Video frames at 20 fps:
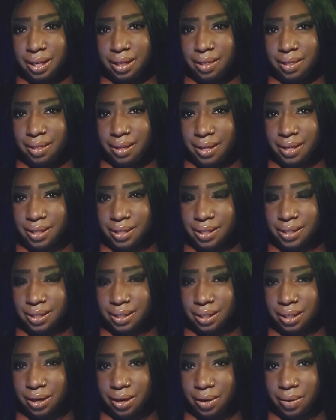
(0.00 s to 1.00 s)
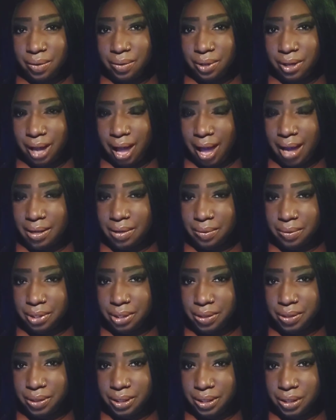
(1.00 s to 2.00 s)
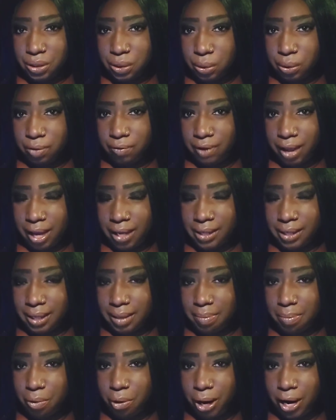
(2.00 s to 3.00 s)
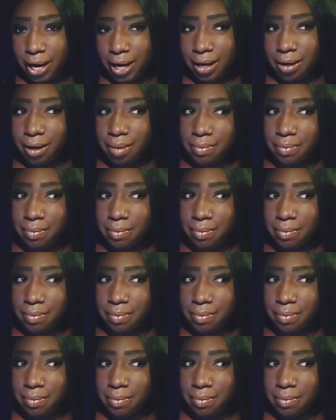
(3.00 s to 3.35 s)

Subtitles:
this, you know, the guys would use this sort of as a break.